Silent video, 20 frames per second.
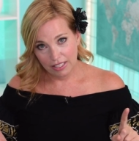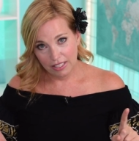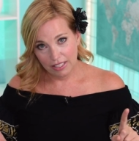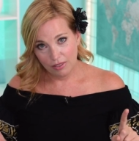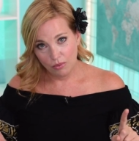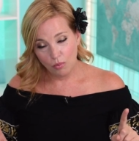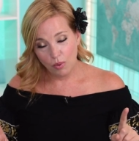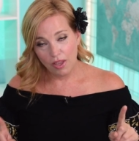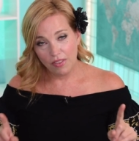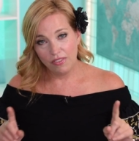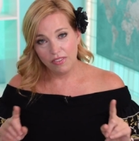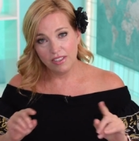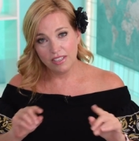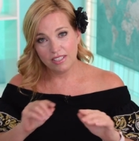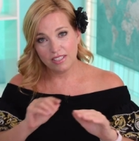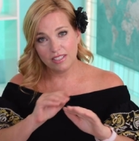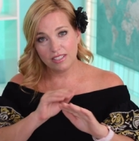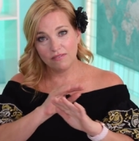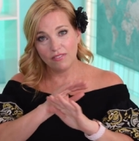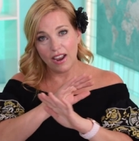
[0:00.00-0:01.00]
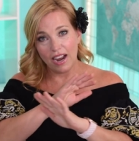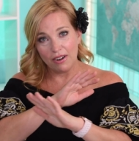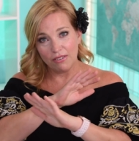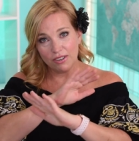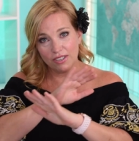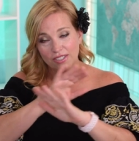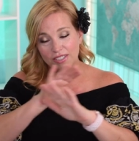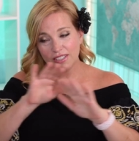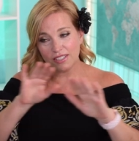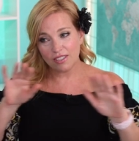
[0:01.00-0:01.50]
When this
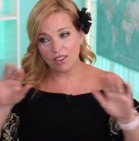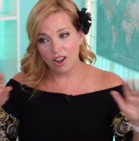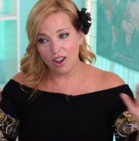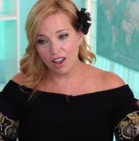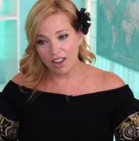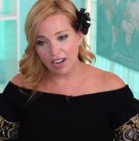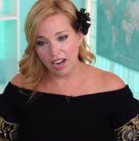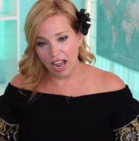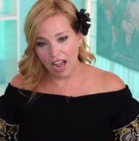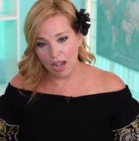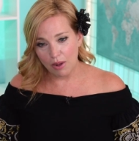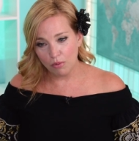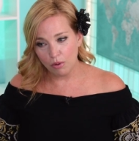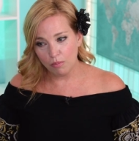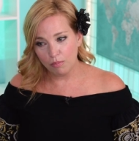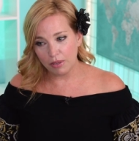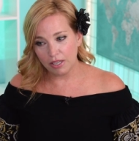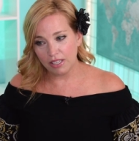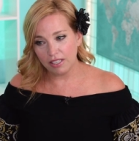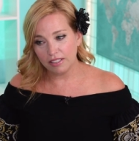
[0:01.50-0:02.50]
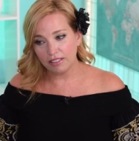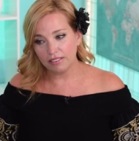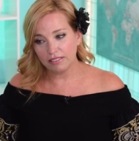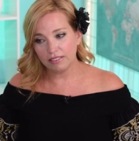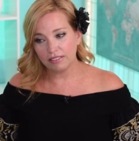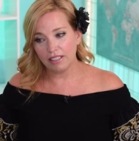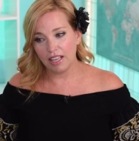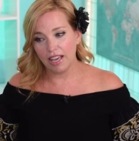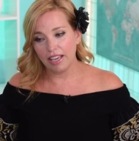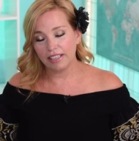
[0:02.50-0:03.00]
virus is gone, I will be
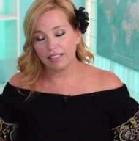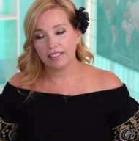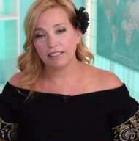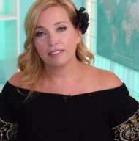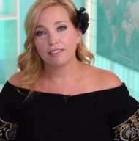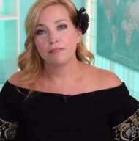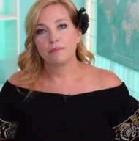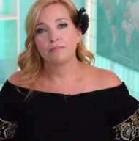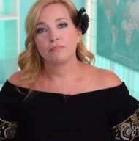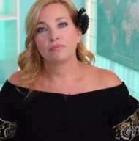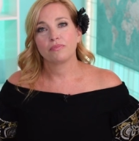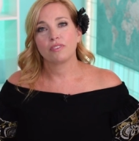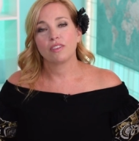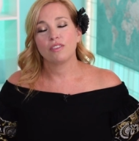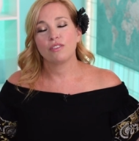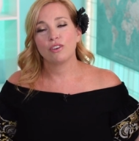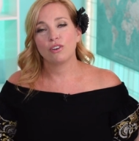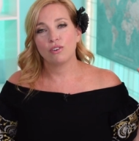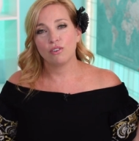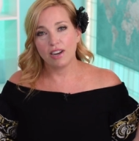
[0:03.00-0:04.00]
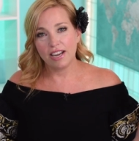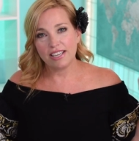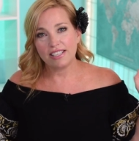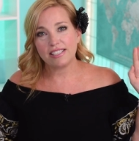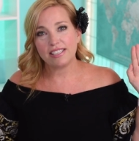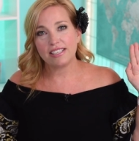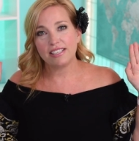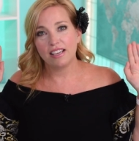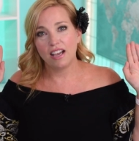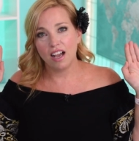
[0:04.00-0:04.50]
like the
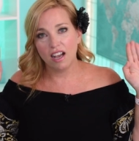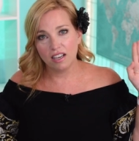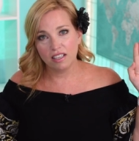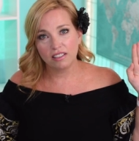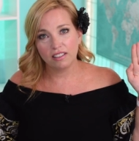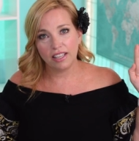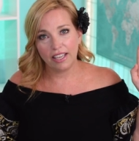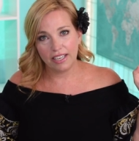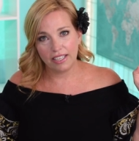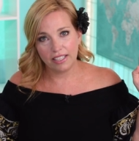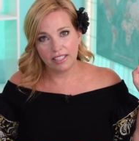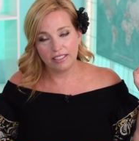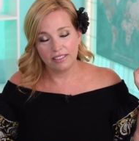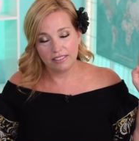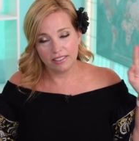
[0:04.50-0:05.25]
crazy hug lady.